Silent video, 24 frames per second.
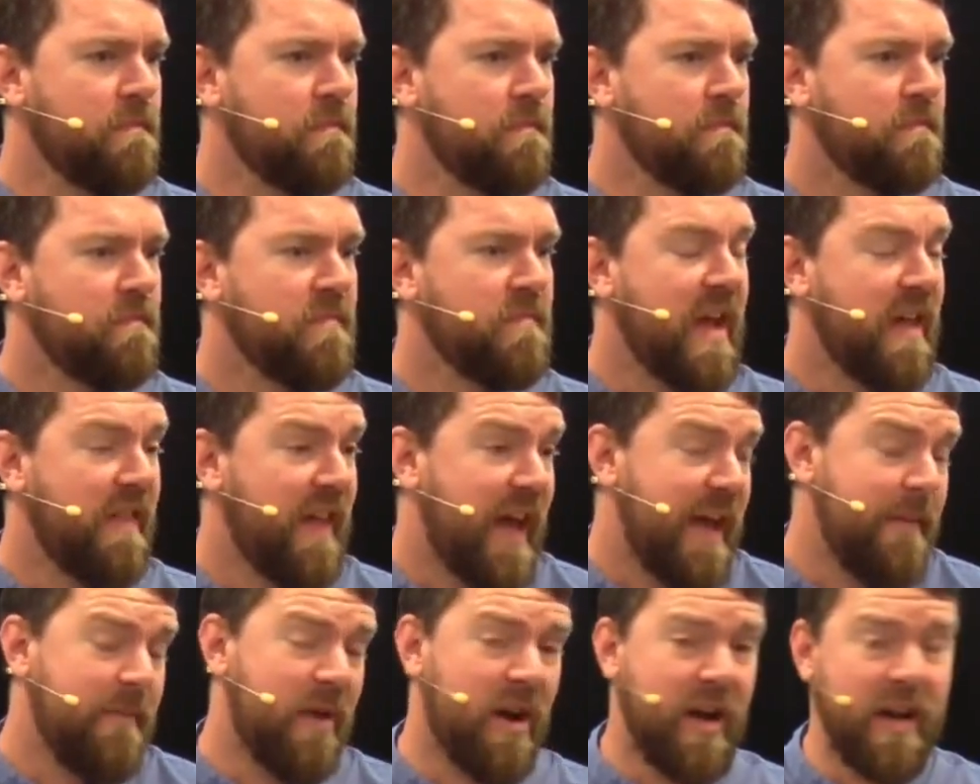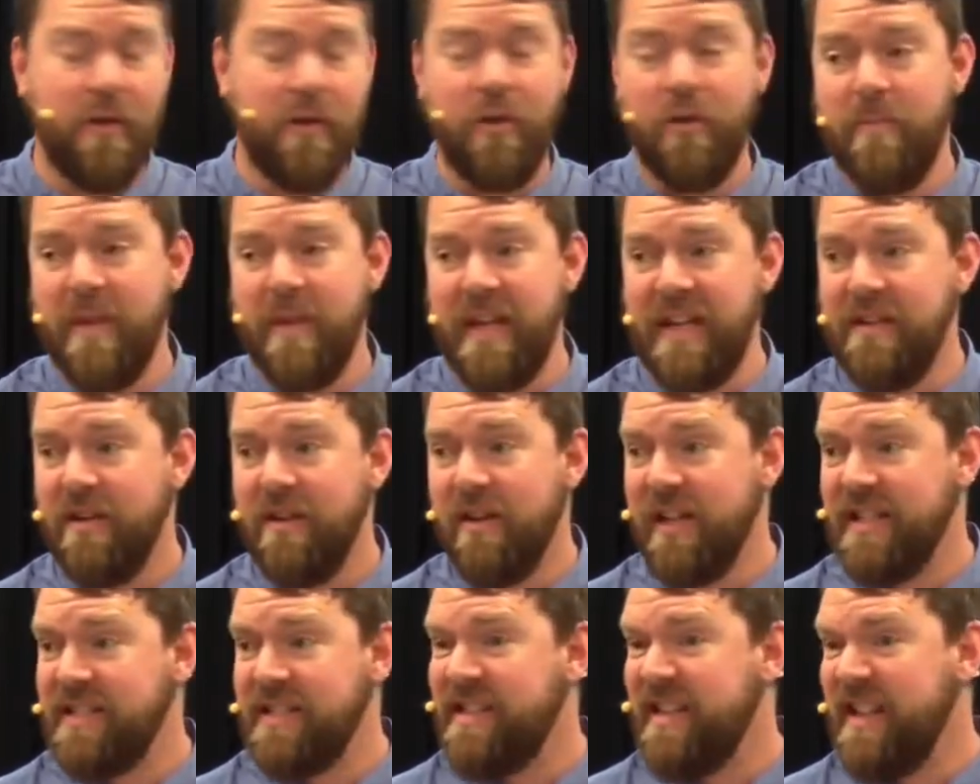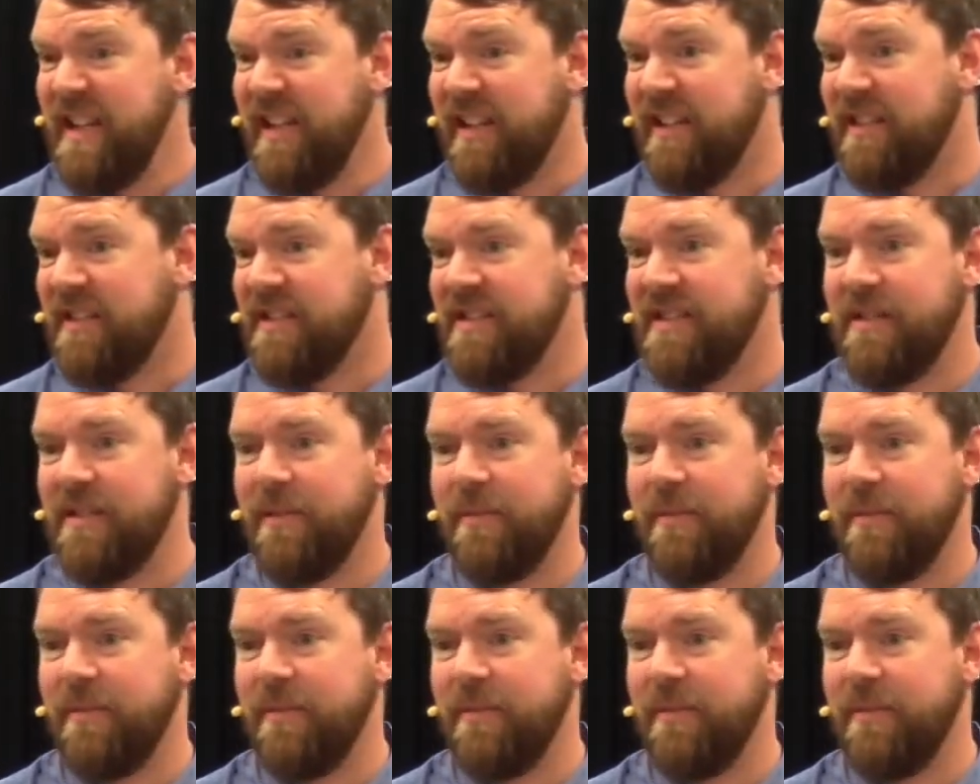Now, they might all be nice things.